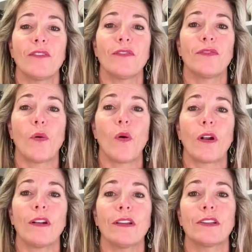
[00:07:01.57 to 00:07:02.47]

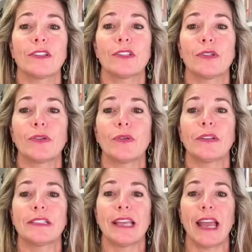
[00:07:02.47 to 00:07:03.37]
for
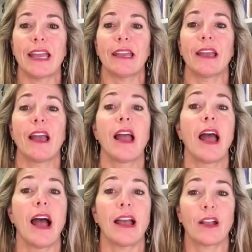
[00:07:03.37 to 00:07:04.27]
today.
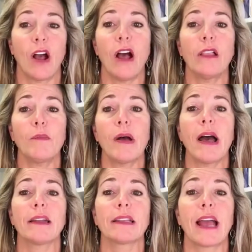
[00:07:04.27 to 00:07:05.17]
I call
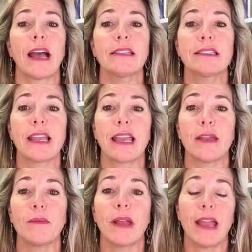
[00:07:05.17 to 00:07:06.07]
upon God's
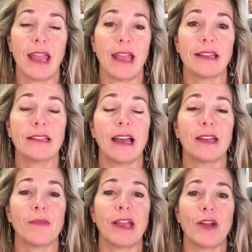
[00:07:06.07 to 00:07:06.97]
name and on
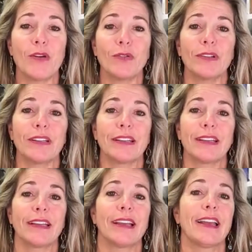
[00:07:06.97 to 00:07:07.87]
my own.
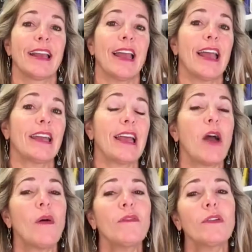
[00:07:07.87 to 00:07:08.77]
And
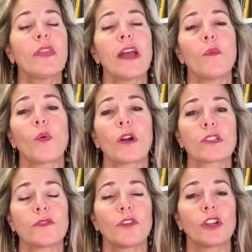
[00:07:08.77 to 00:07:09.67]
however that works
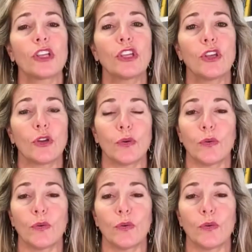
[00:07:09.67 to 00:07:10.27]
for you,